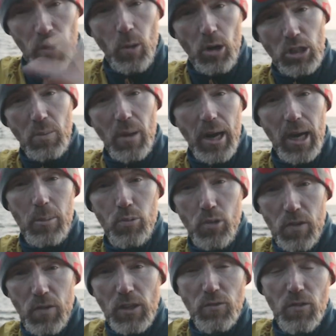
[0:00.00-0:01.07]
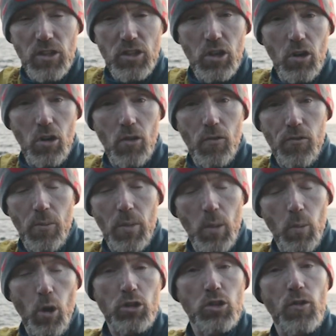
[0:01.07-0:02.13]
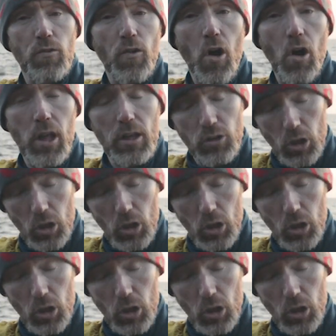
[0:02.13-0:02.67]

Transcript: you watch my previous video from the waterfall, I